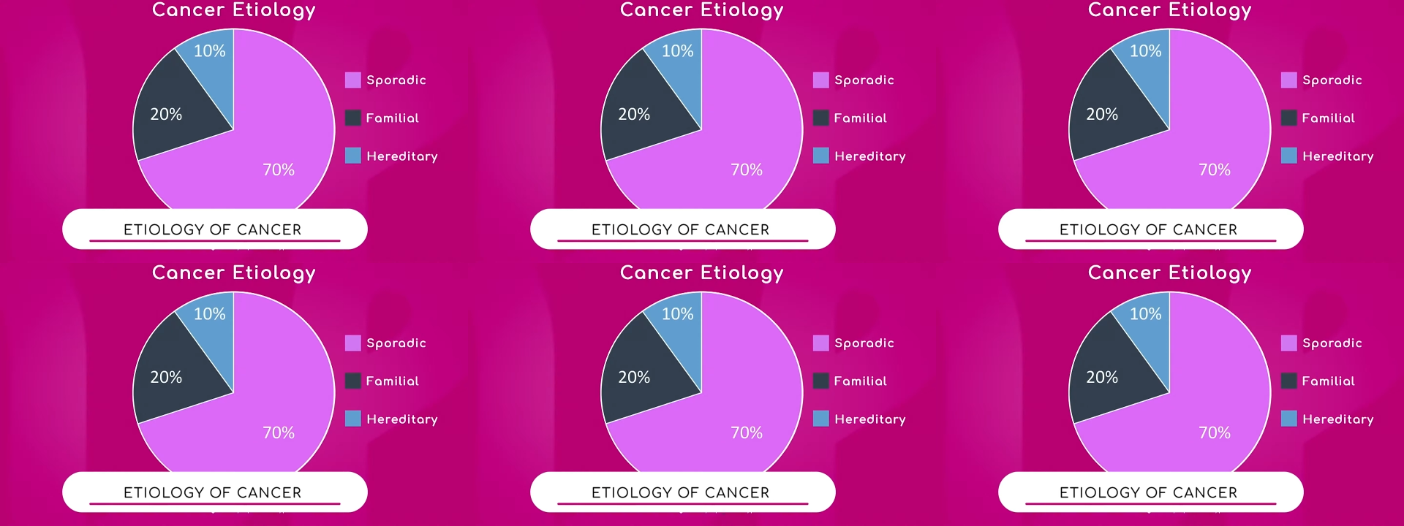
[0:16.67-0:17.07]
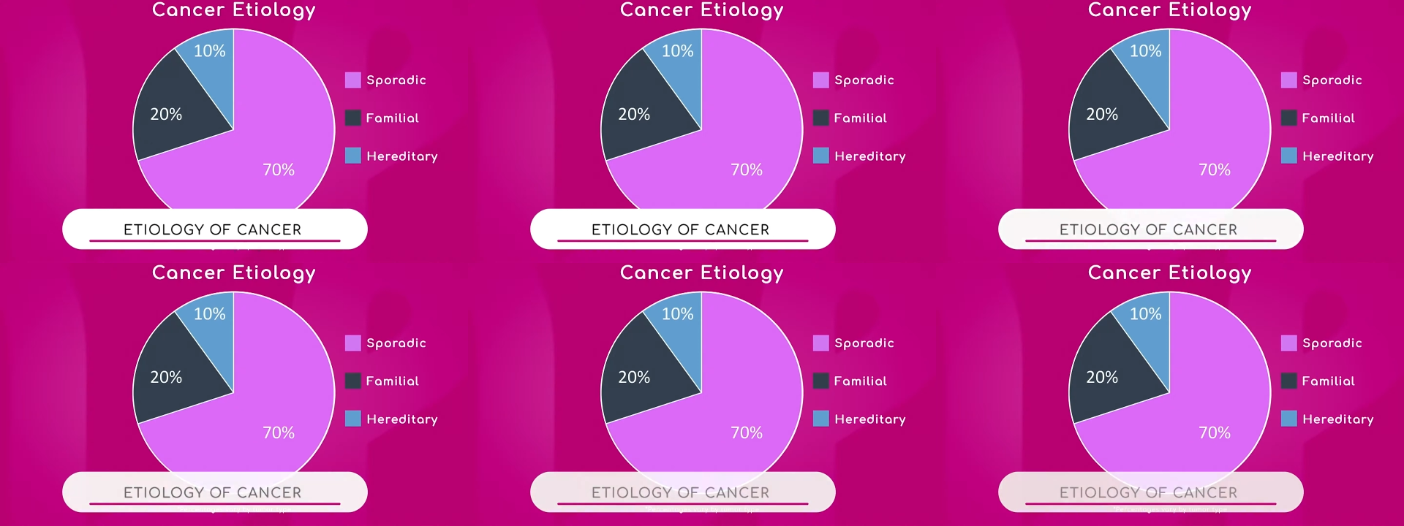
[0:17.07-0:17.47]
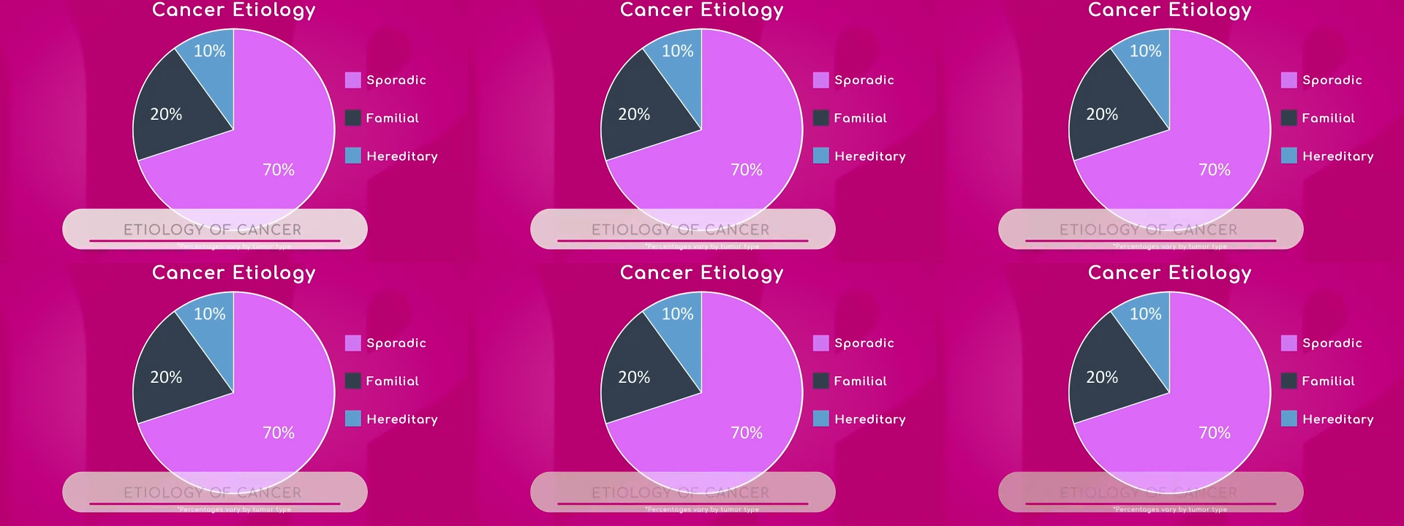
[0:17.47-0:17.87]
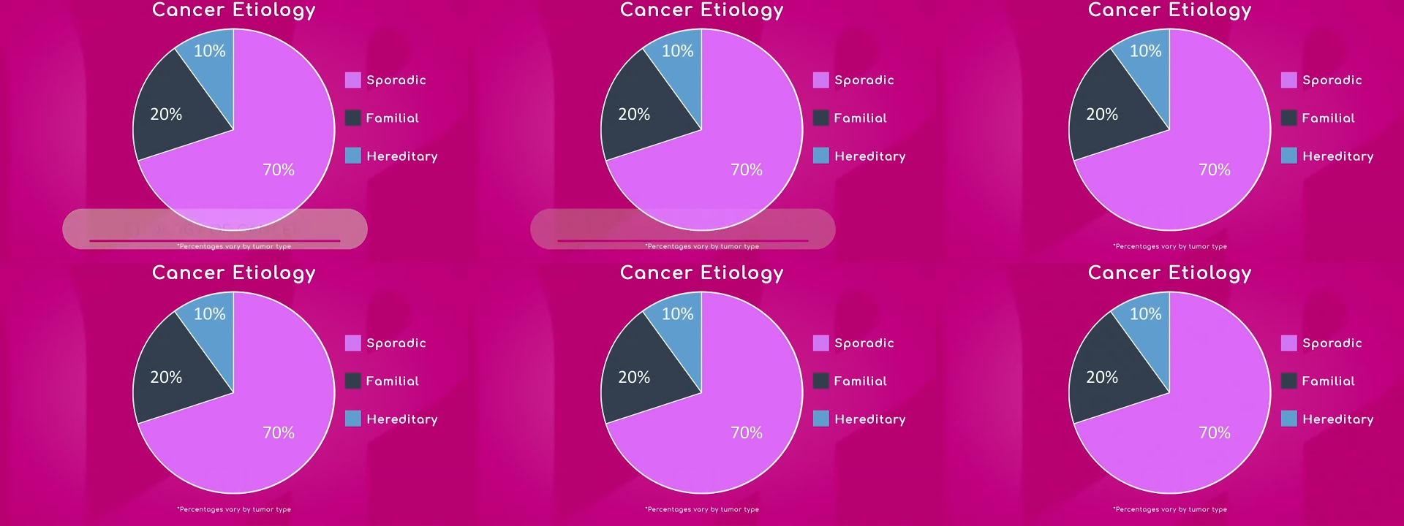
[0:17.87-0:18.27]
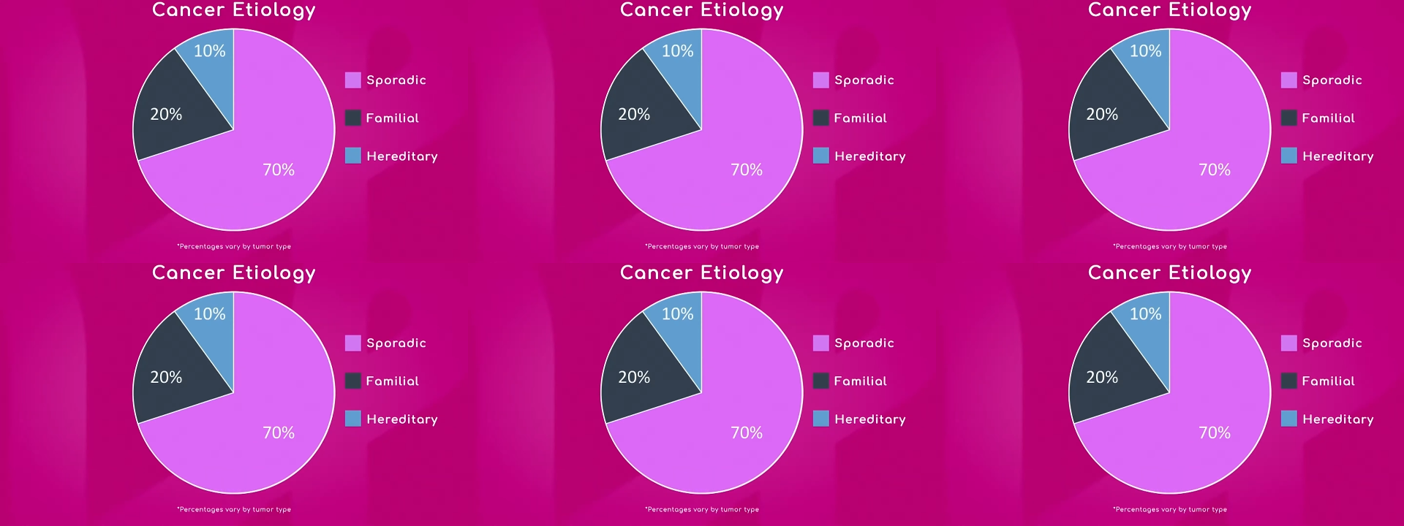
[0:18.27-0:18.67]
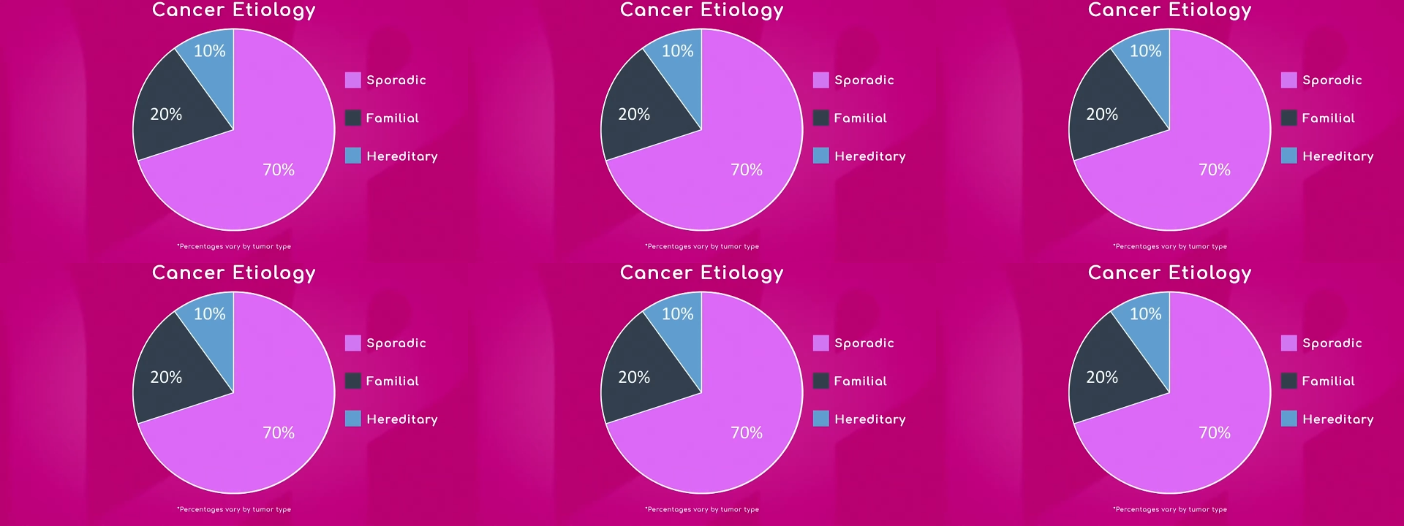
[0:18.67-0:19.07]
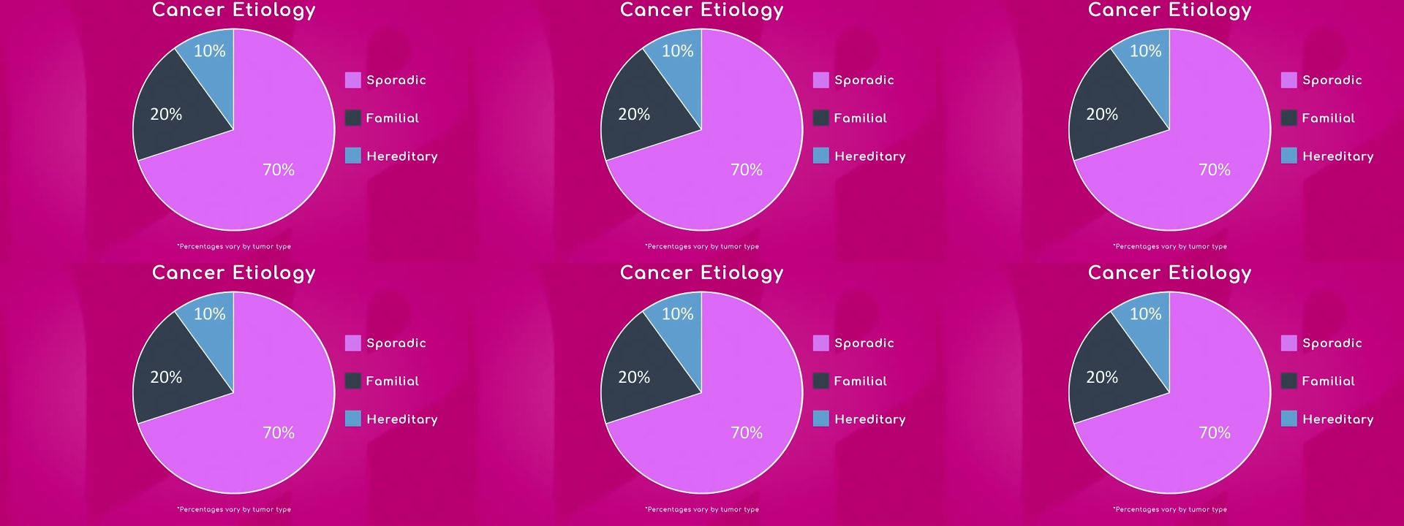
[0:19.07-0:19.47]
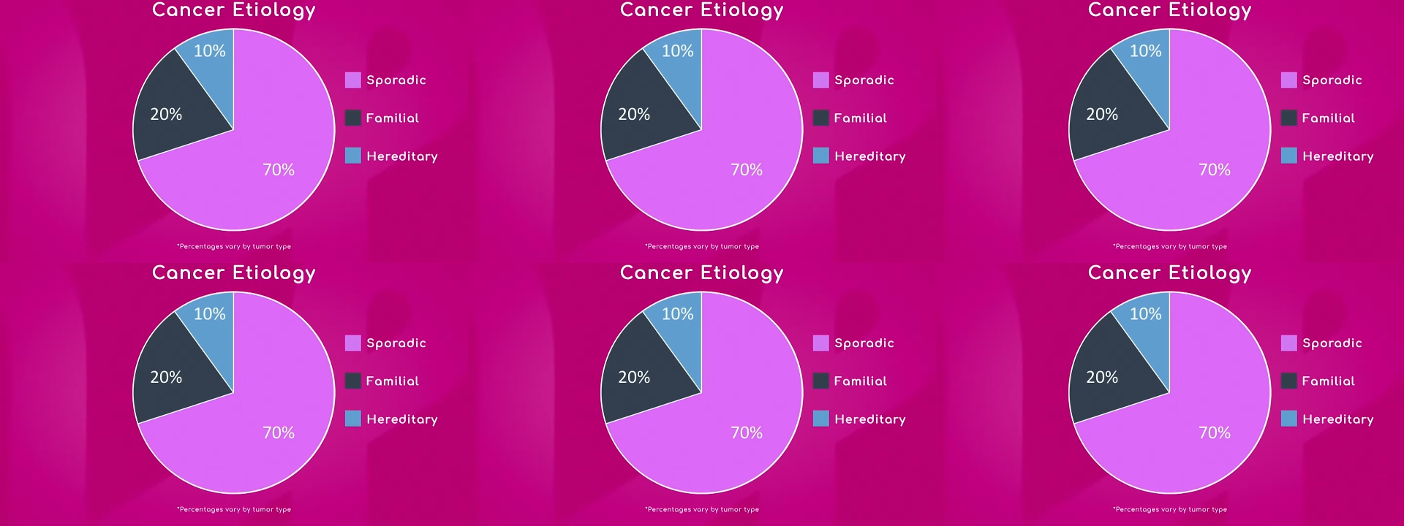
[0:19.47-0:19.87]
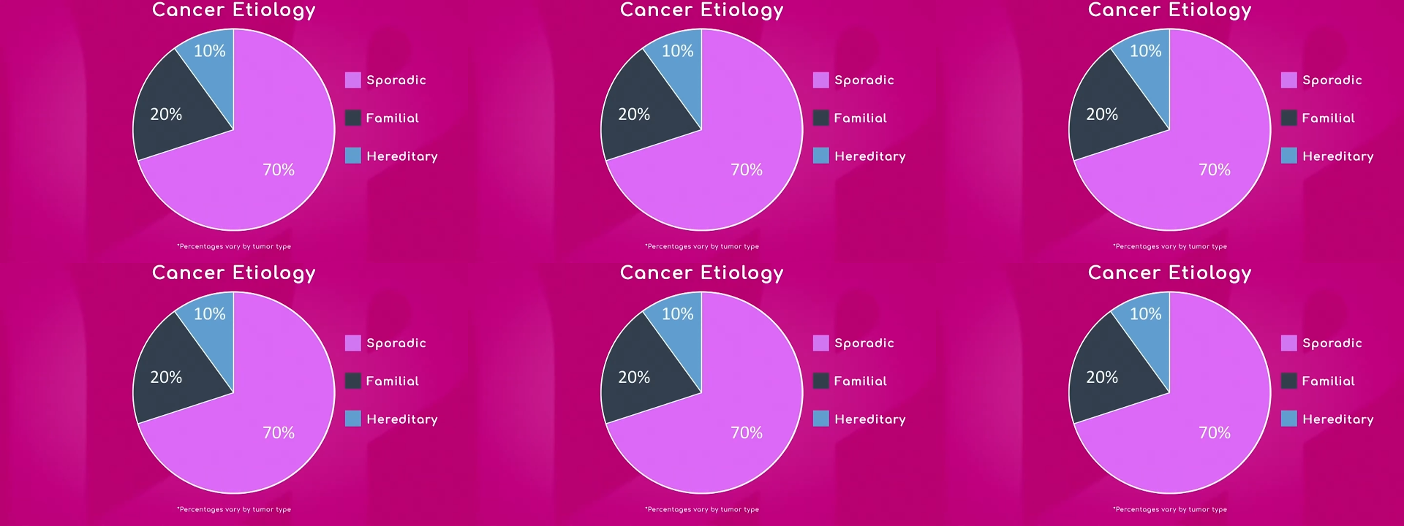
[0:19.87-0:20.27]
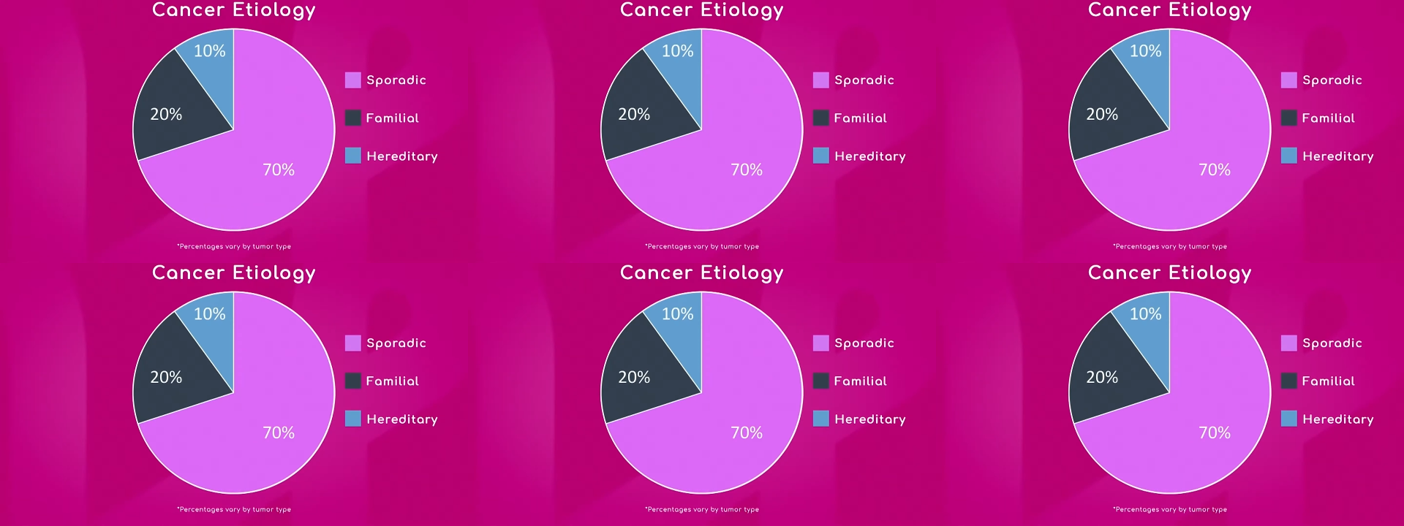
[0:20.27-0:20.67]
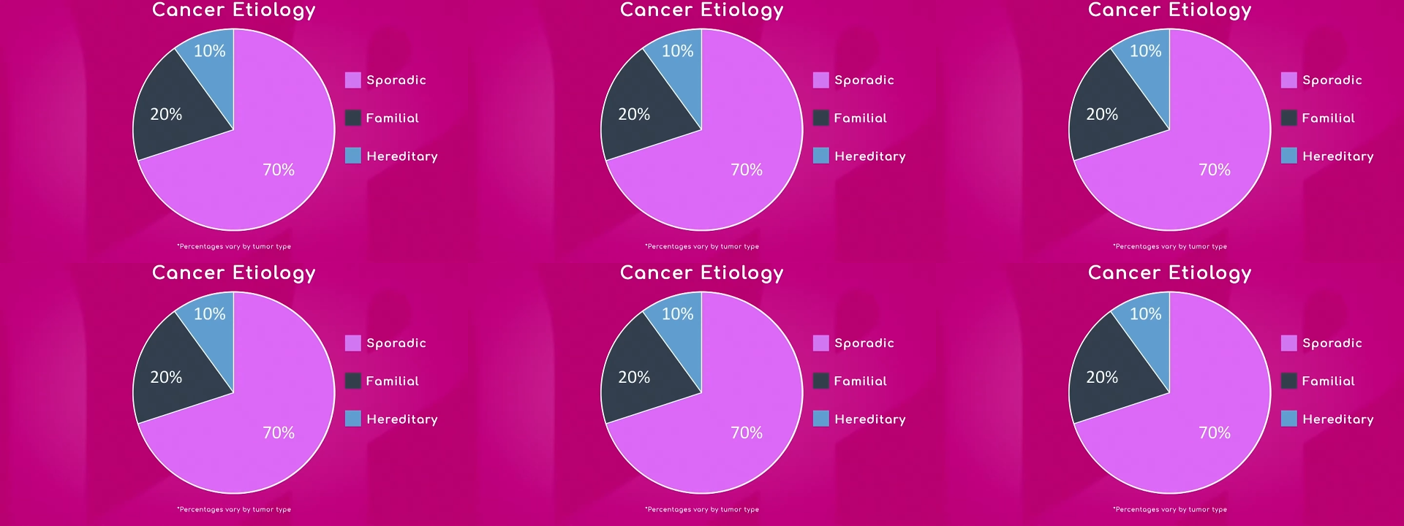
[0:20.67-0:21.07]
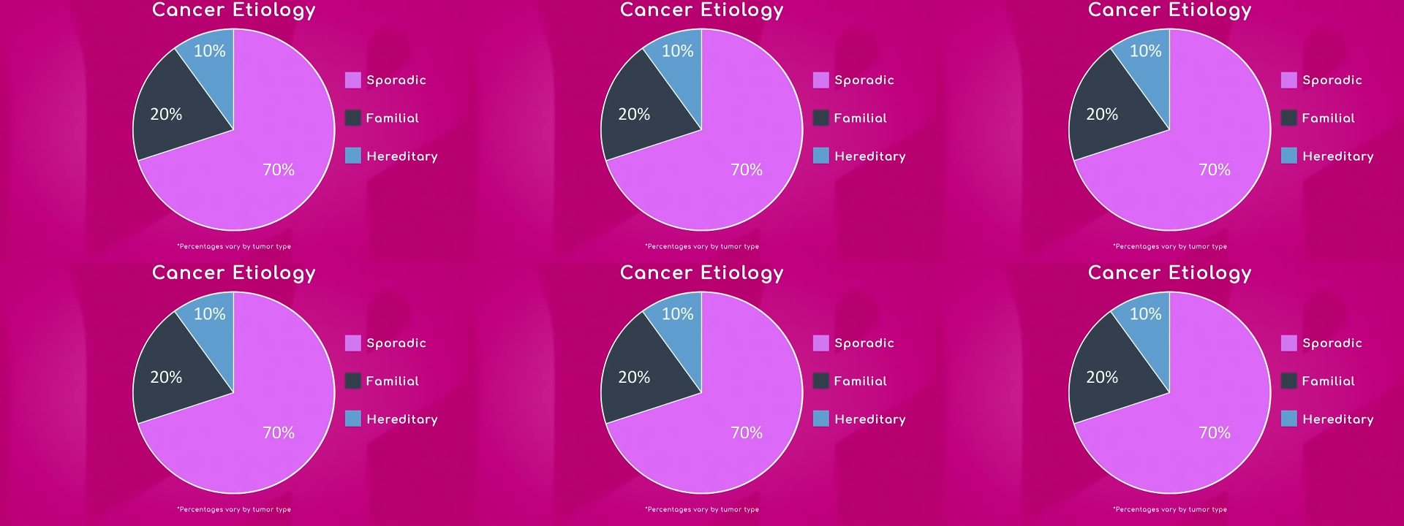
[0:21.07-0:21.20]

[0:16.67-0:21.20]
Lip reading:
Nobody's mouth can be seen.